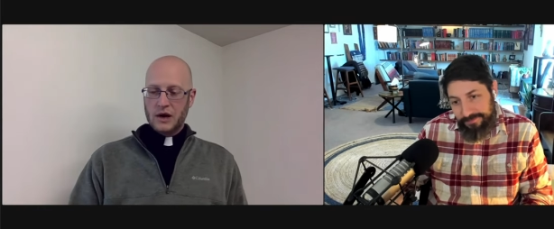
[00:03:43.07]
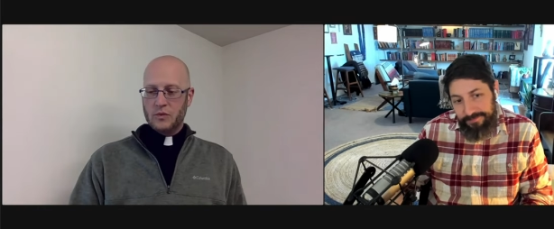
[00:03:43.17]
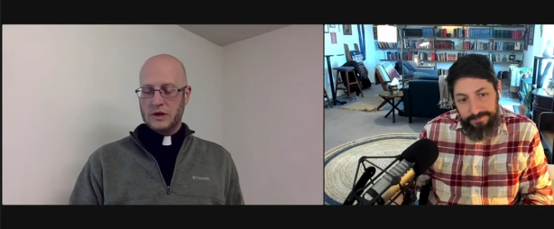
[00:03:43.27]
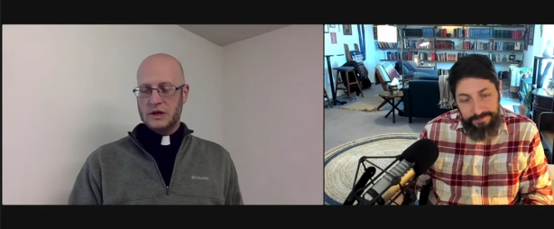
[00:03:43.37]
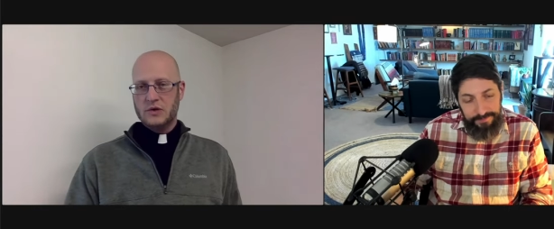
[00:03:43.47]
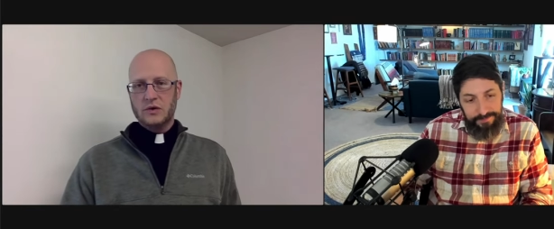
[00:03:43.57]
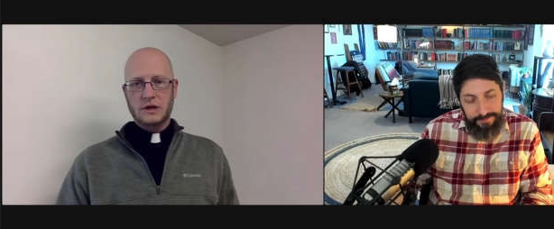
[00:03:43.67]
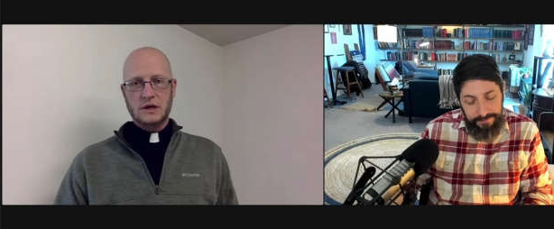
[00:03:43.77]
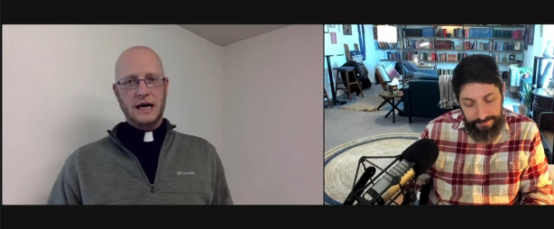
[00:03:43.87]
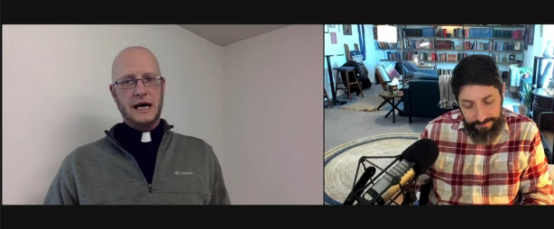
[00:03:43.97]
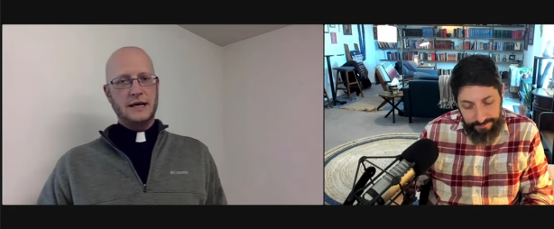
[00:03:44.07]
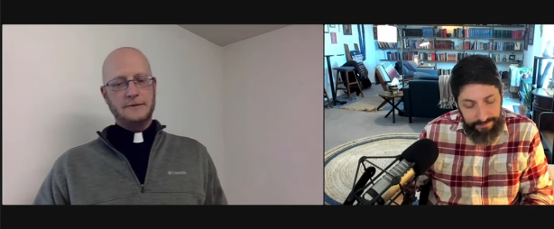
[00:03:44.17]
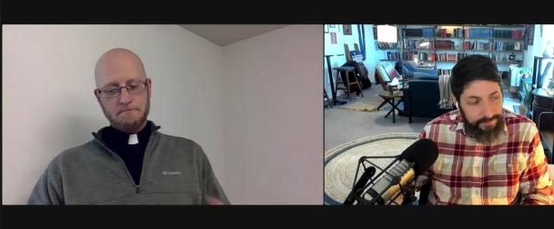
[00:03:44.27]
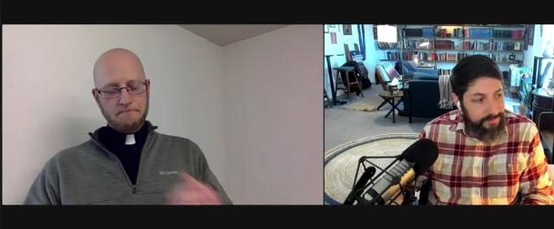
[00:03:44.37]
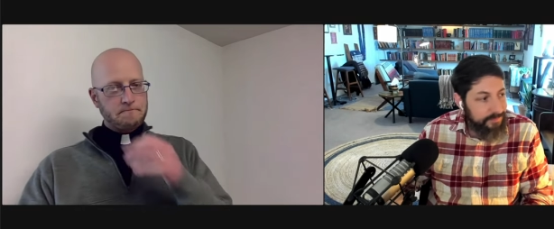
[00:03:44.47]
Speaker 1: with your God.
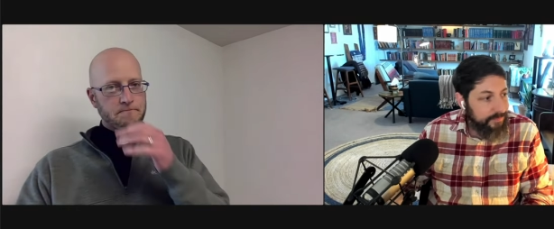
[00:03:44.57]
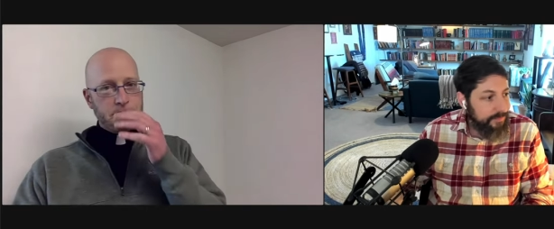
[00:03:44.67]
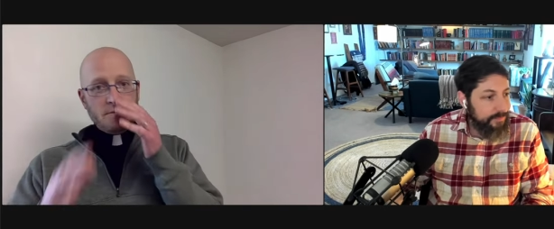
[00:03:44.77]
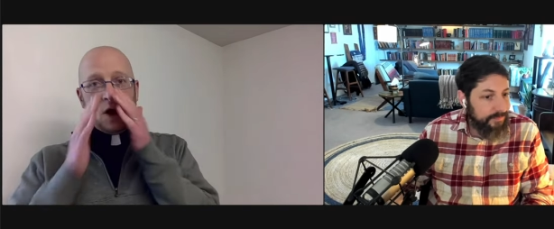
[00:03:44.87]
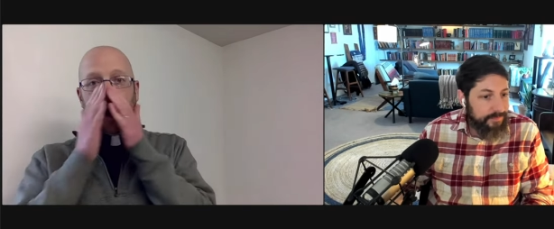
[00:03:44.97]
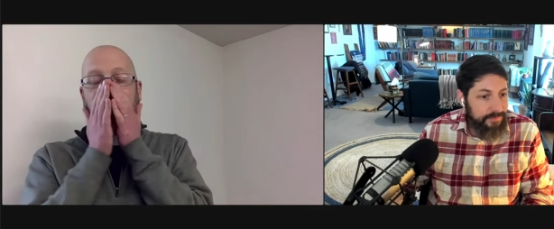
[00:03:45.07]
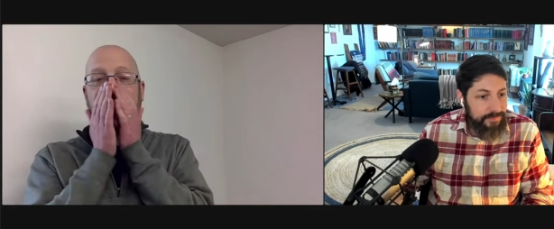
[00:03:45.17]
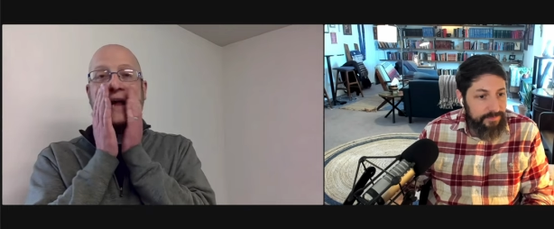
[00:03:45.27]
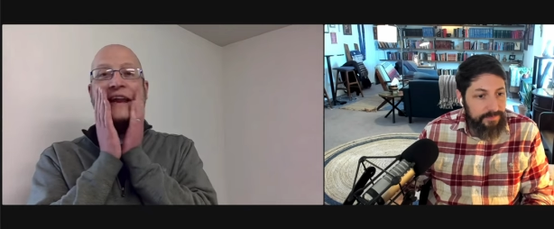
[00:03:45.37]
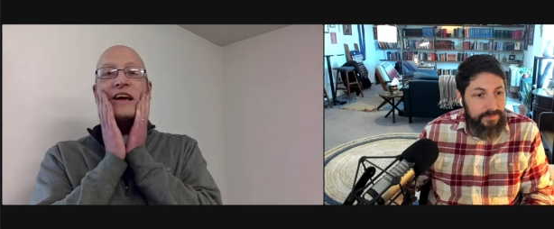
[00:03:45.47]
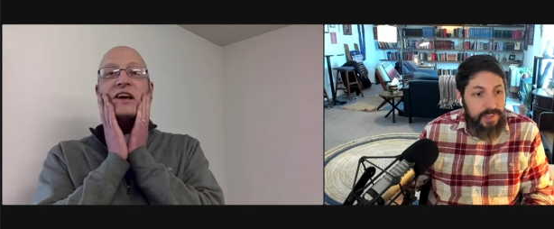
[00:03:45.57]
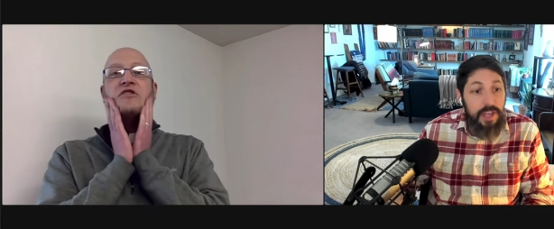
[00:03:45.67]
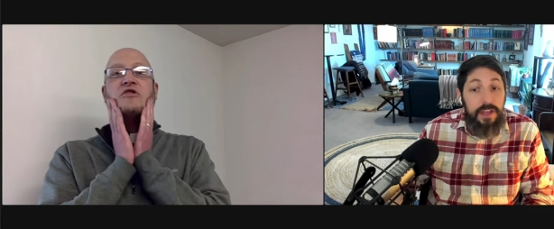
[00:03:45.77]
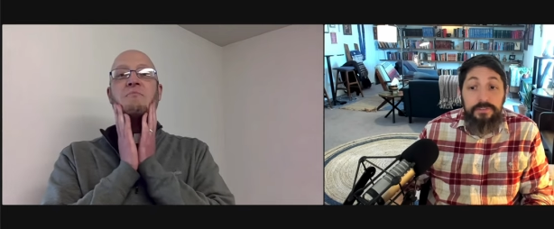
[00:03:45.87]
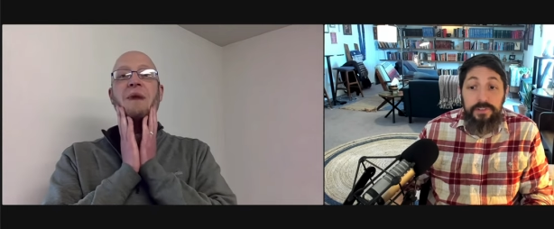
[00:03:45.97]
All right.
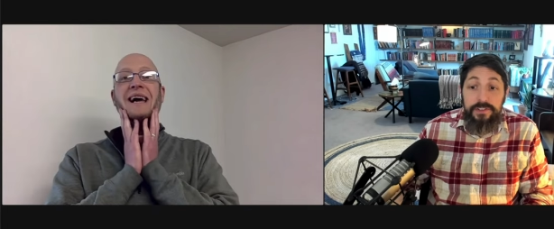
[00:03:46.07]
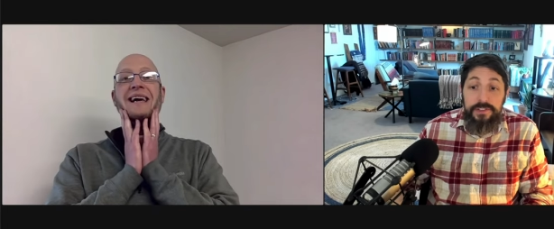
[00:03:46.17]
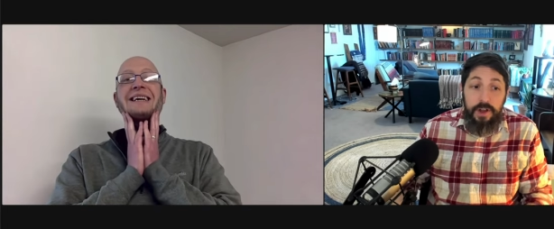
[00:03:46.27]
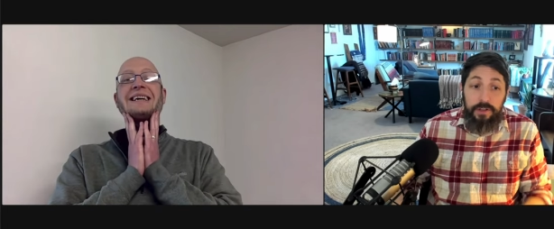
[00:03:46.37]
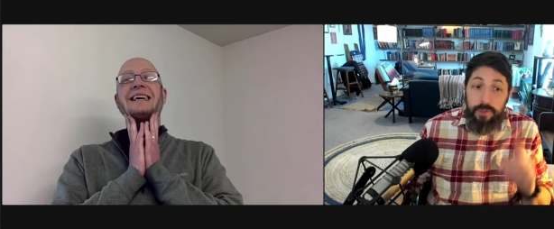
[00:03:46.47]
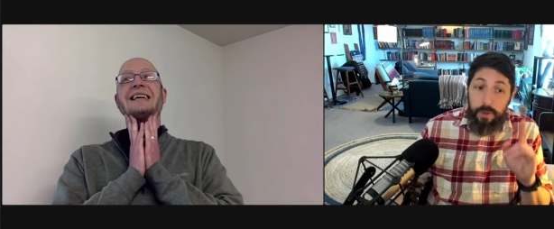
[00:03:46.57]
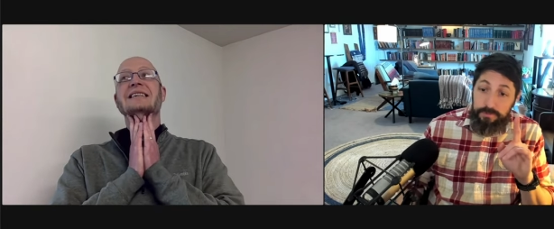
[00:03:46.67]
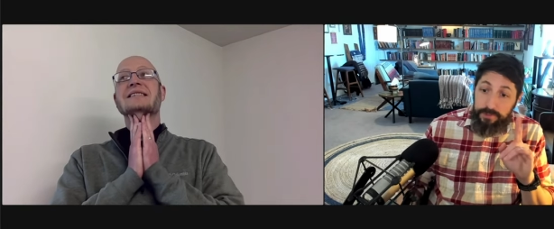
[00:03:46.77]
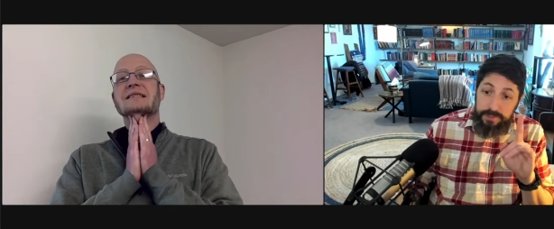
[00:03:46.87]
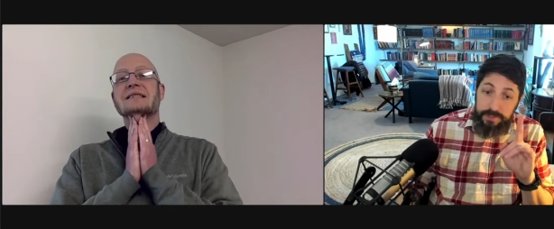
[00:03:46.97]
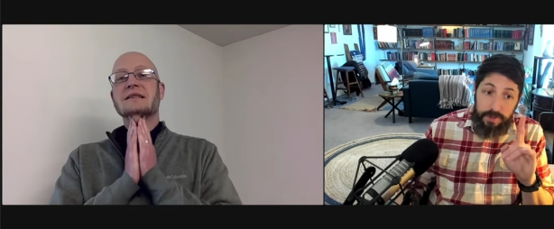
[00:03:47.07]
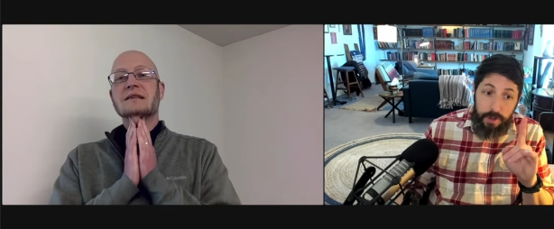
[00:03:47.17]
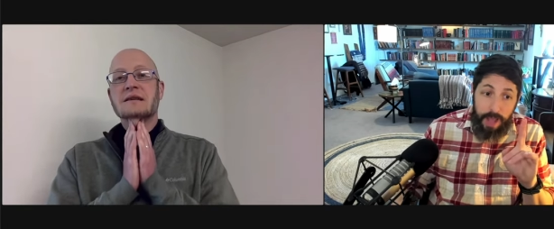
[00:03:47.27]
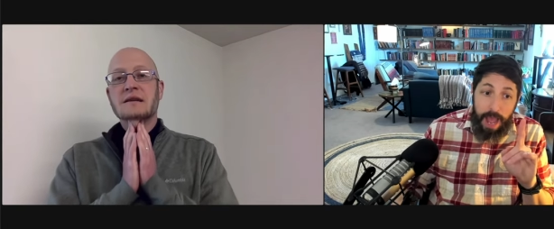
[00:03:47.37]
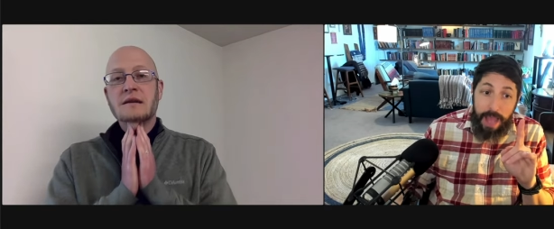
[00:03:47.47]
So first of all,
Speaker 2: no, first of
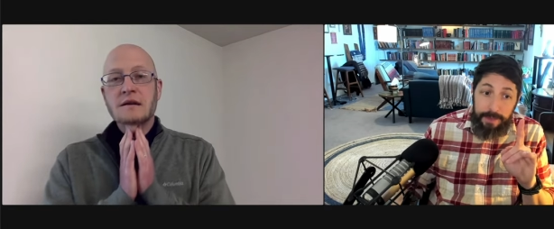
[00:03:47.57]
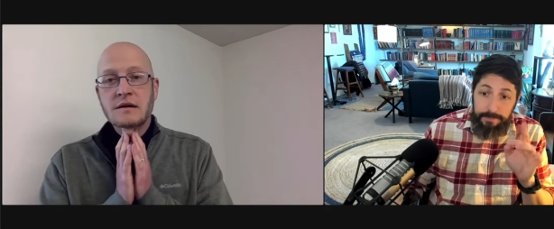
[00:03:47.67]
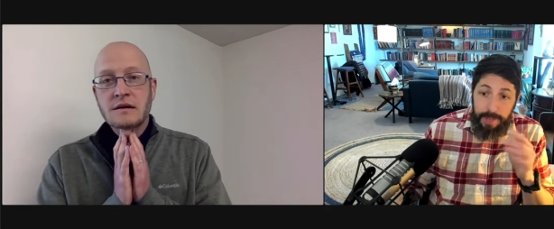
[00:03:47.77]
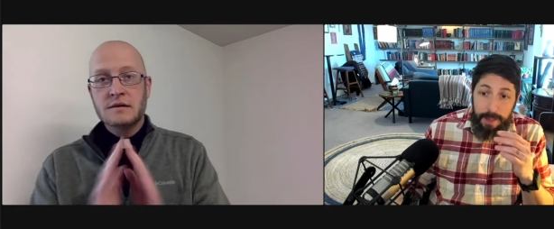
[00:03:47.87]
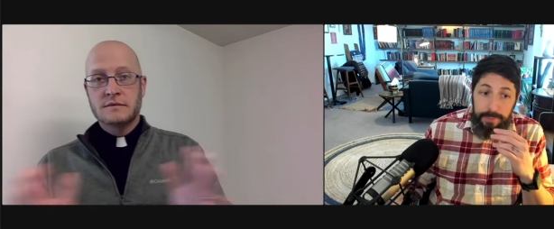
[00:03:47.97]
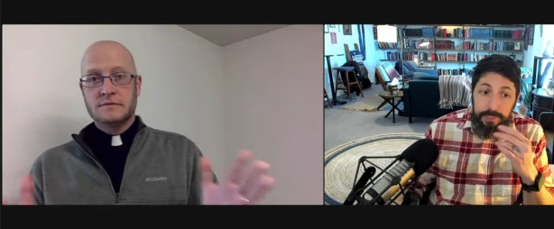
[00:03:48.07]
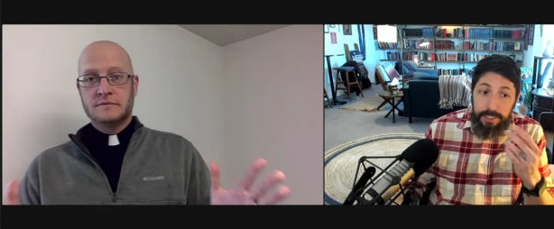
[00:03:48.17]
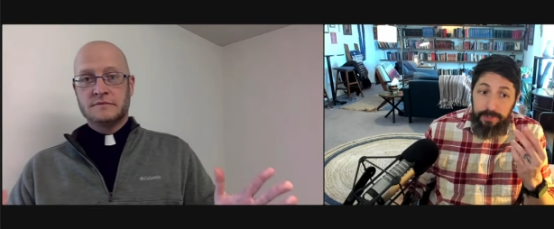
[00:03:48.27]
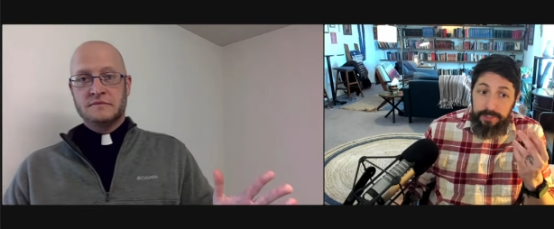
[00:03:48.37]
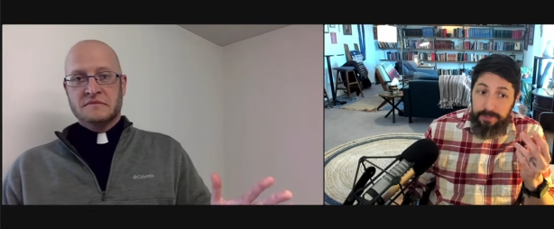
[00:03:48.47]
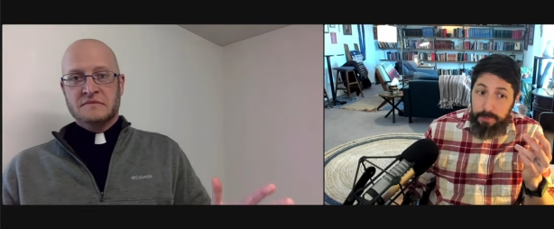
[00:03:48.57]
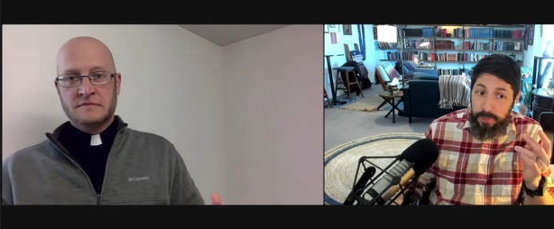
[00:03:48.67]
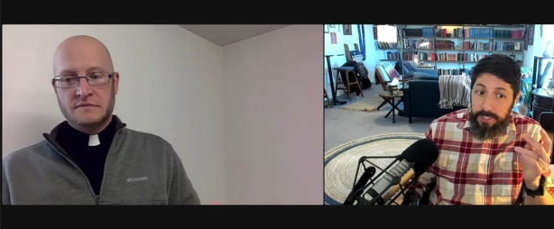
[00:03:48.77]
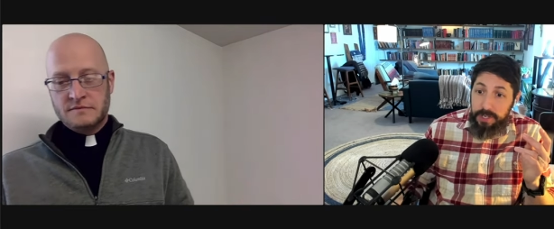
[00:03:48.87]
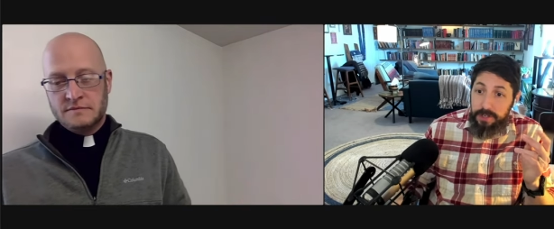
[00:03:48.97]
all, I'm I'm a little
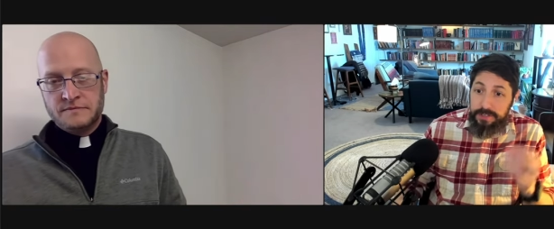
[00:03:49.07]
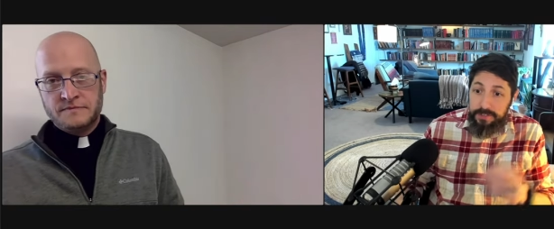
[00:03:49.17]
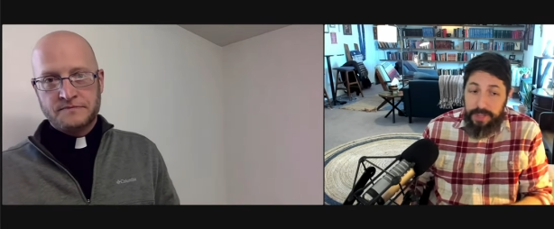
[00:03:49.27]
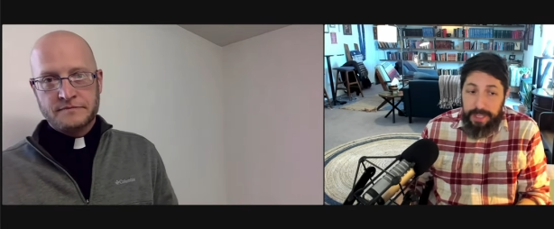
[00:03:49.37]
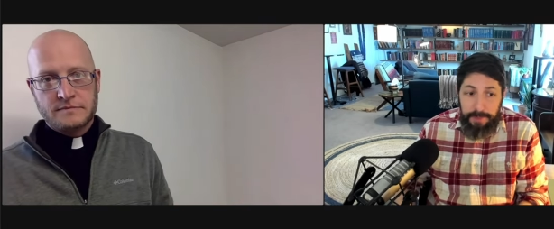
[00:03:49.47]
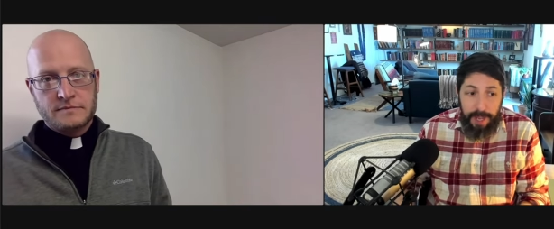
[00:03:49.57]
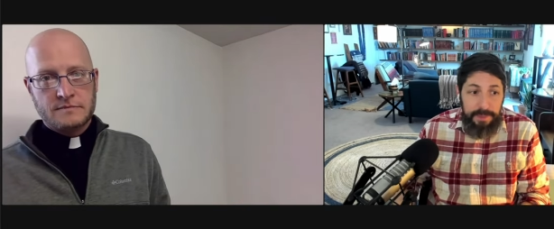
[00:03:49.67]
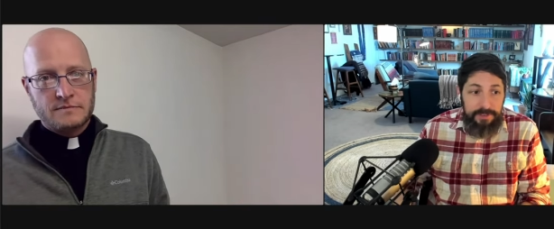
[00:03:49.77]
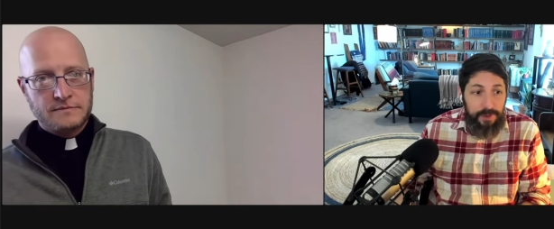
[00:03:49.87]
disappointed you didn't do like puppet